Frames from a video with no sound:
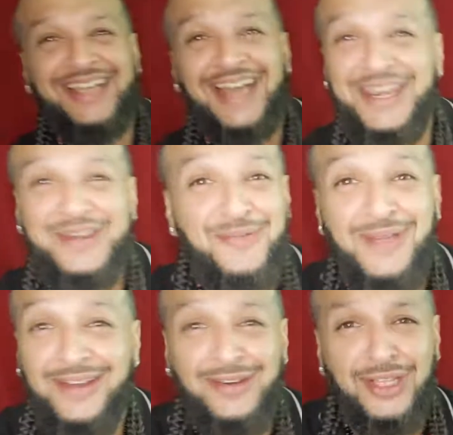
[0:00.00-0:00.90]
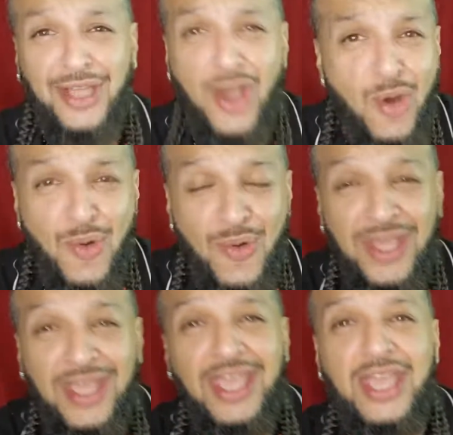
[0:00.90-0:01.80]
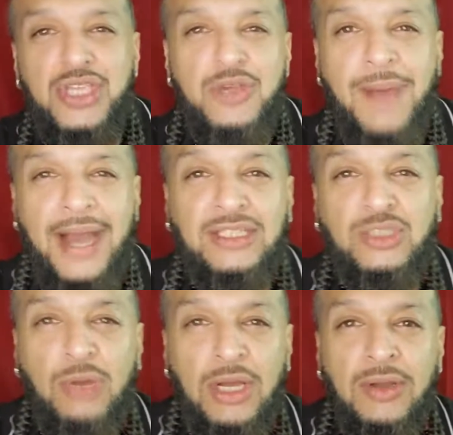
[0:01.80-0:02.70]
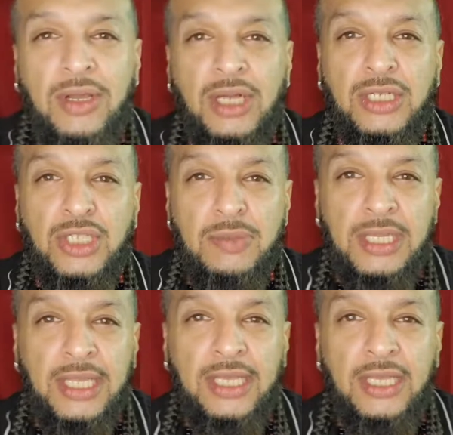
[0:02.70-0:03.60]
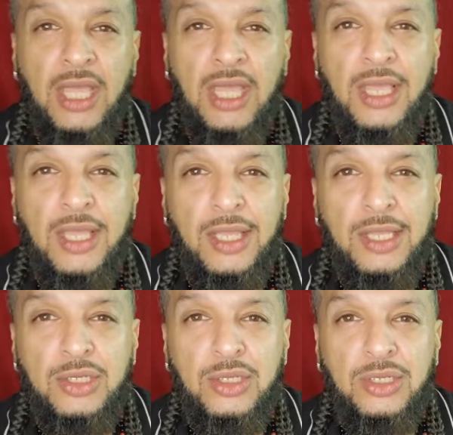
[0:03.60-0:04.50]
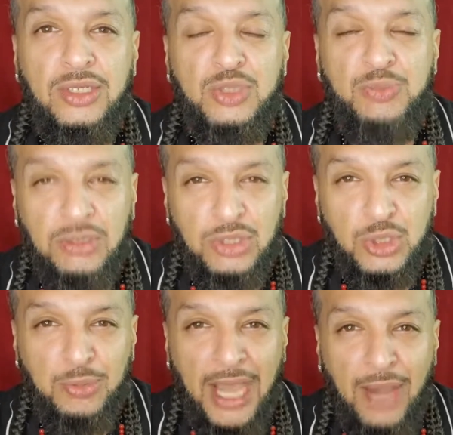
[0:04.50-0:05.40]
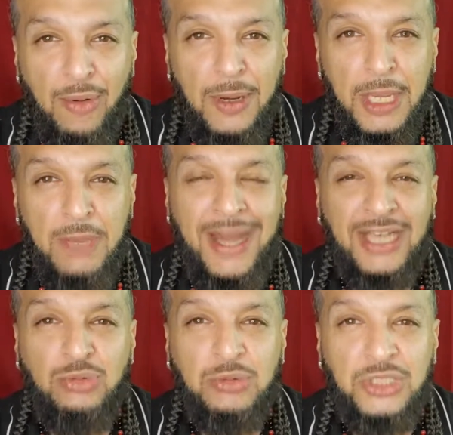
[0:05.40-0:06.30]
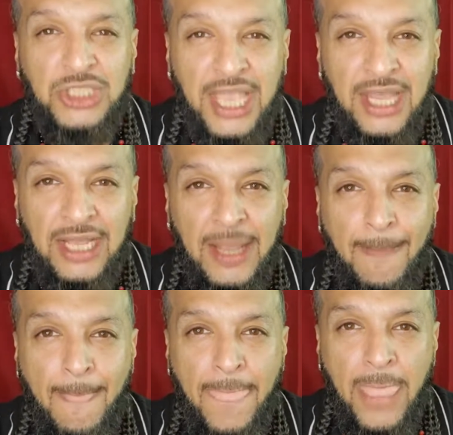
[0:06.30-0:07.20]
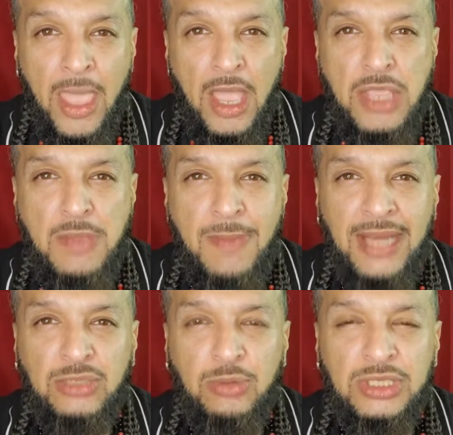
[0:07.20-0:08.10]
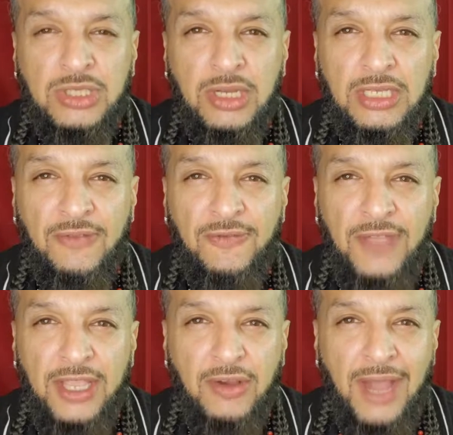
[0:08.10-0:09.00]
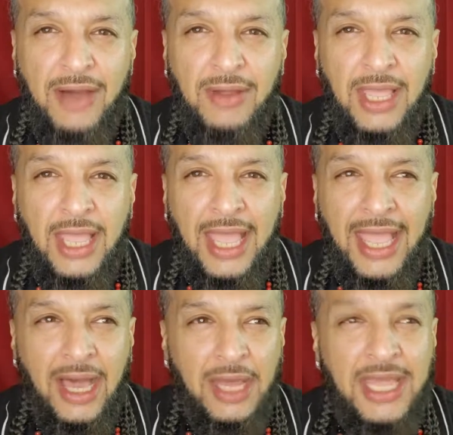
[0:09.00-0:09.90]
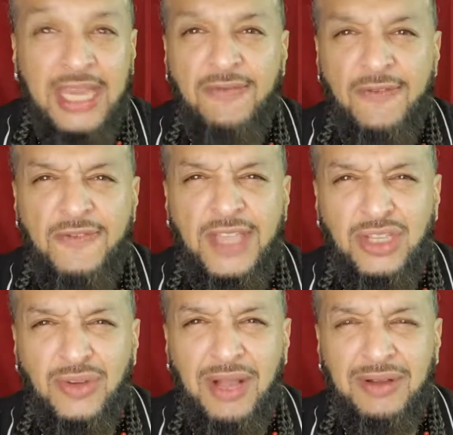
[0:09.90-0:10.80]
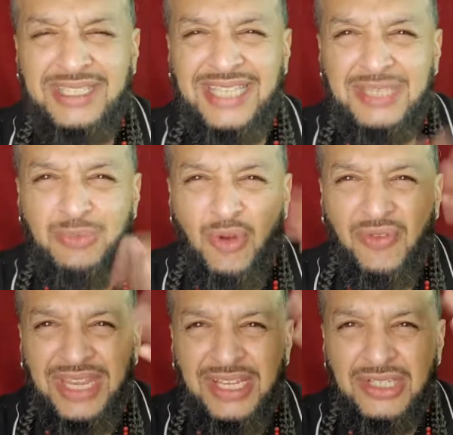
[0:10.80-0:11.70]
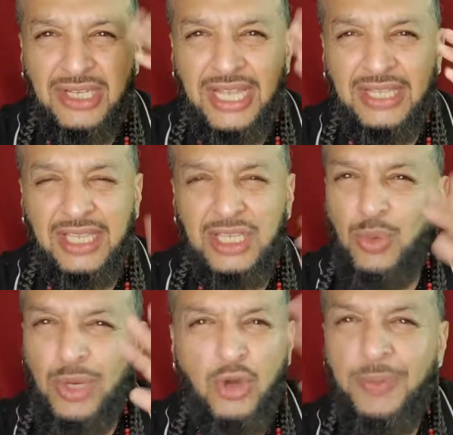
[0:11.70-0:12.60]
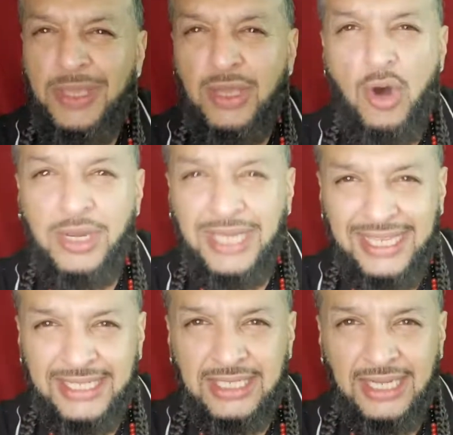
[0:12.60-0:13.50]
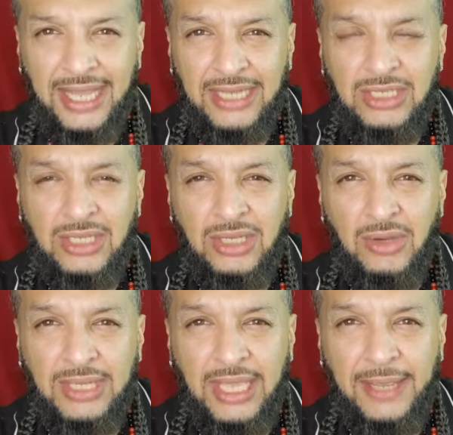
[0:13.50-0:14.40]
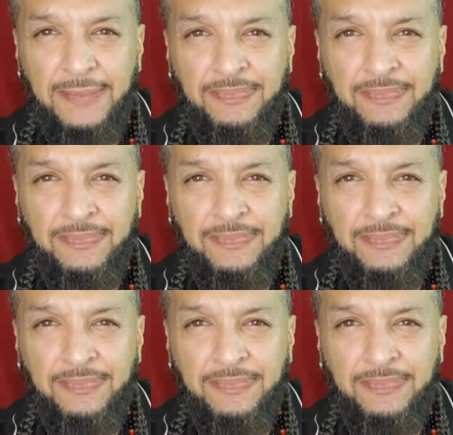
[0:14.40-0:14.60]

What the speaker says: got nowhere to go. You might as well accumulate spiritual power. You might as well channel it. You might as well start to figure out, not even figure out, because that's more of an intellect thing. You want to go beyond the intellect, okay?